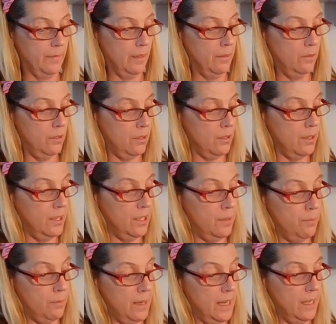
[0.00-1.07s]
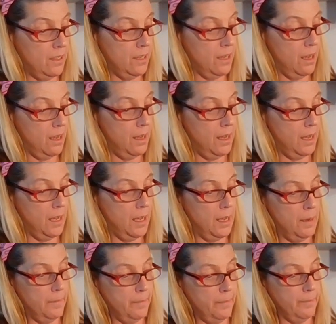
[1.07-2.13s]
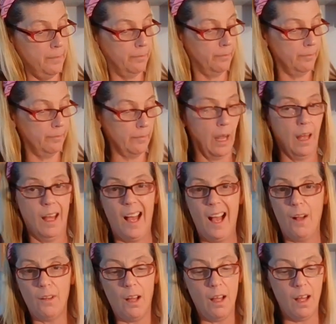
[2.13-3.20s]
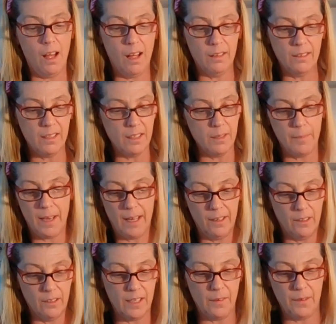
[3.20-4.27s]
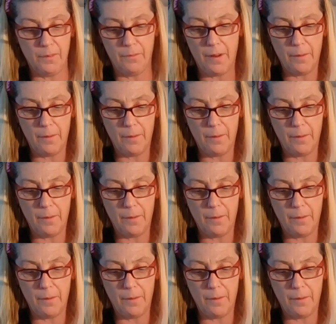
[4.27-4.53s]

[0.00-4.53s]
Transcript: I'm just going to spray some Alcohol doesn't matter. 75%,